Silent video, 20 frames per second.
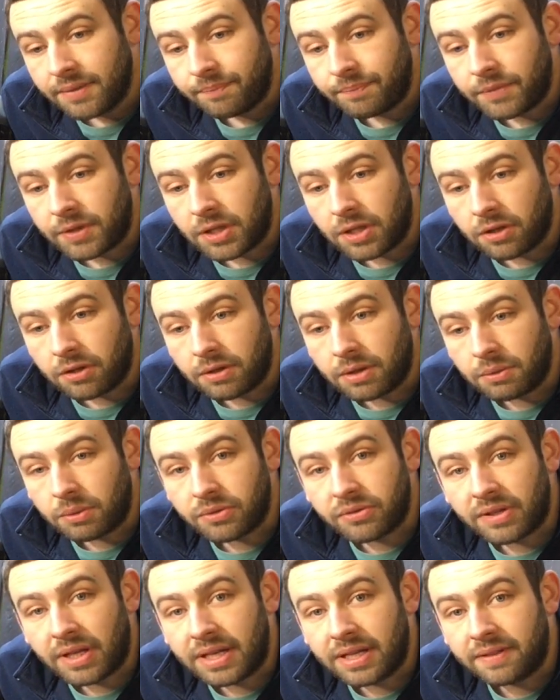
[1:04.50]
there
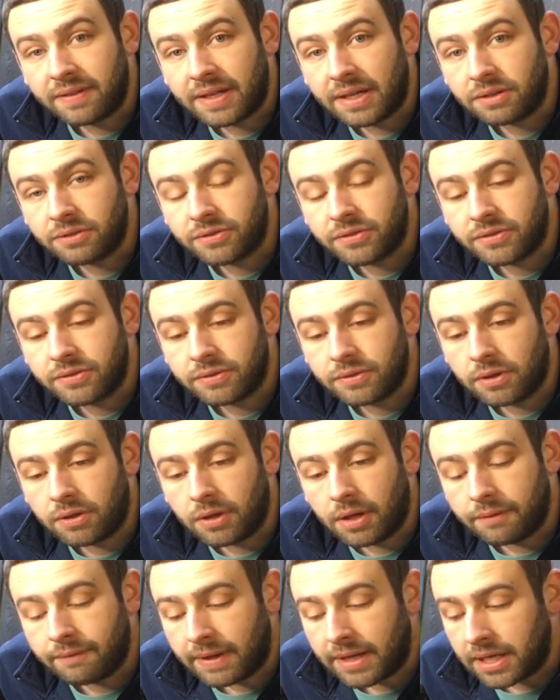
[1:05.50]
wasn't anything else
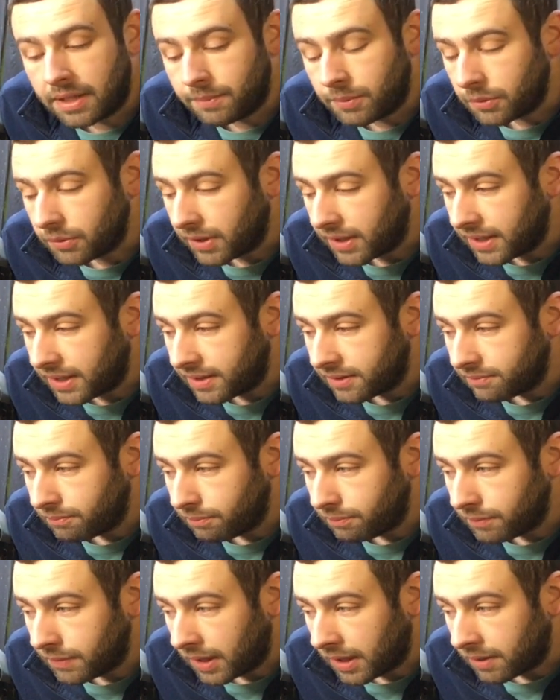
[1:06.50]
available there.
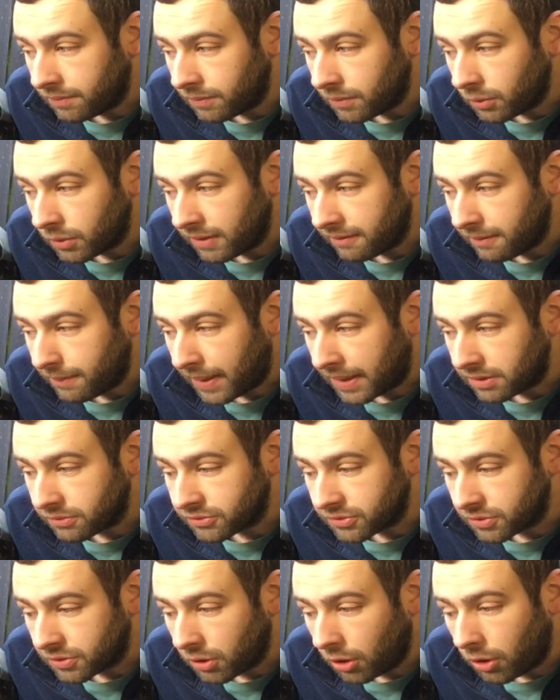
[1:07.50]
All the other
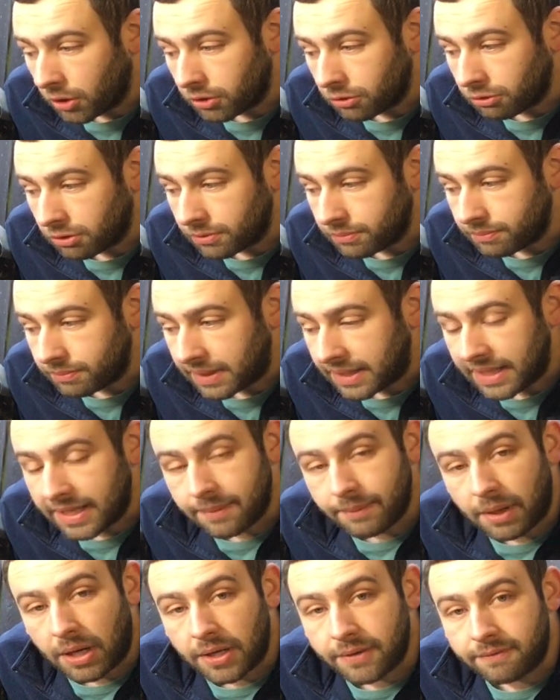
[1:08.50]
panels had gone or had been
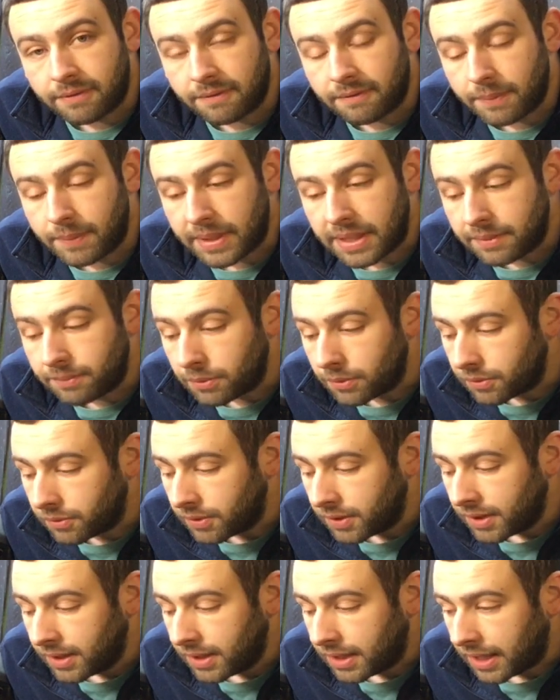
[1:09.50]
earmarked for other people.
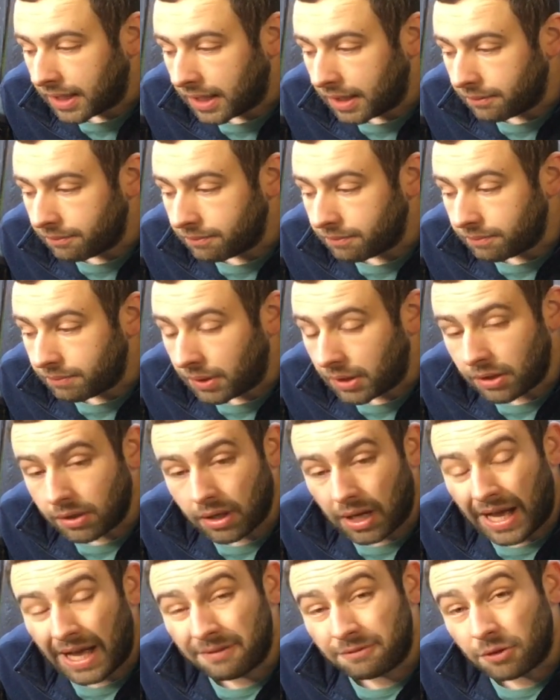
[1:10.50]
But
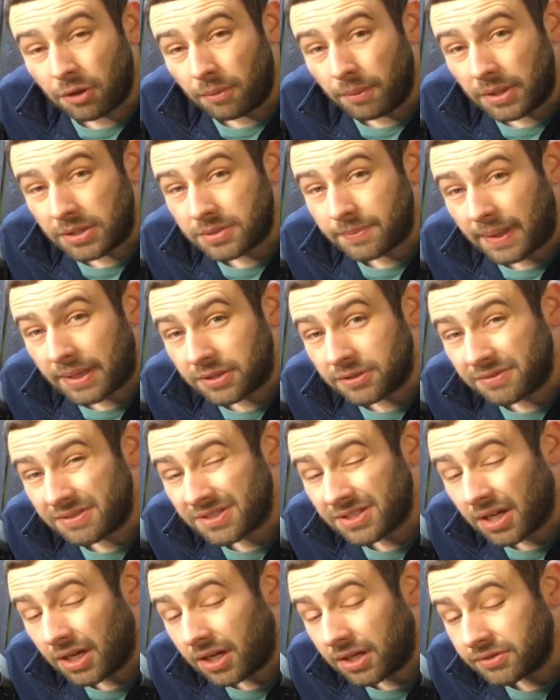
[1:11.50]
I have got most panels for
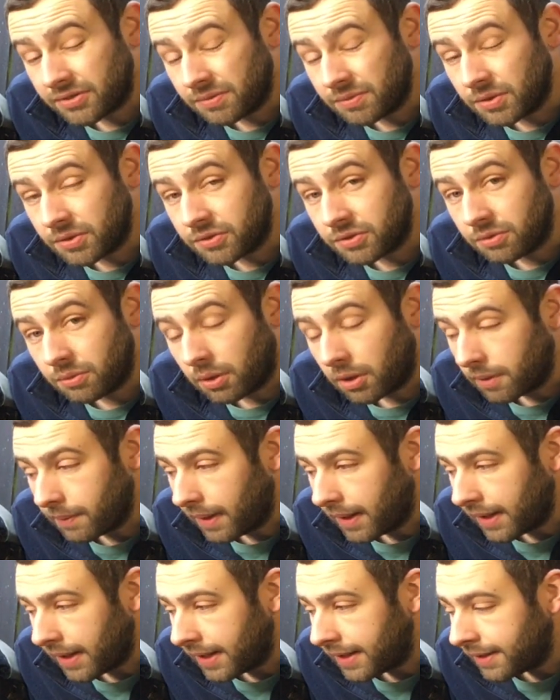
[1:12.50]
this car, so I'm not too worried
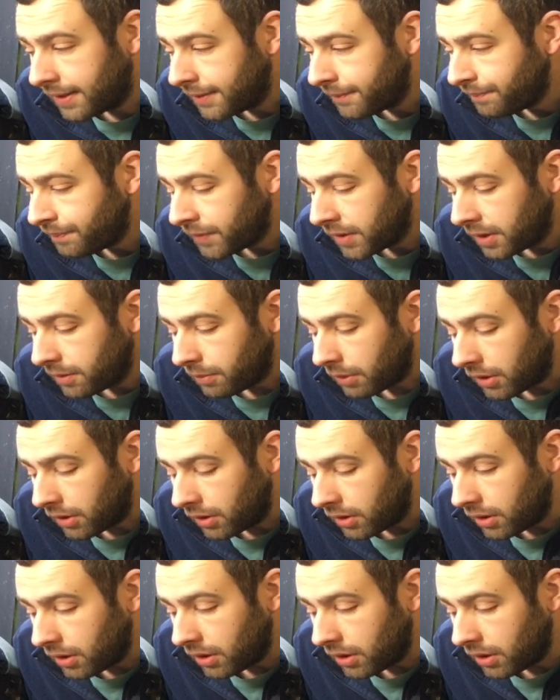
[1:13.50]
about that. But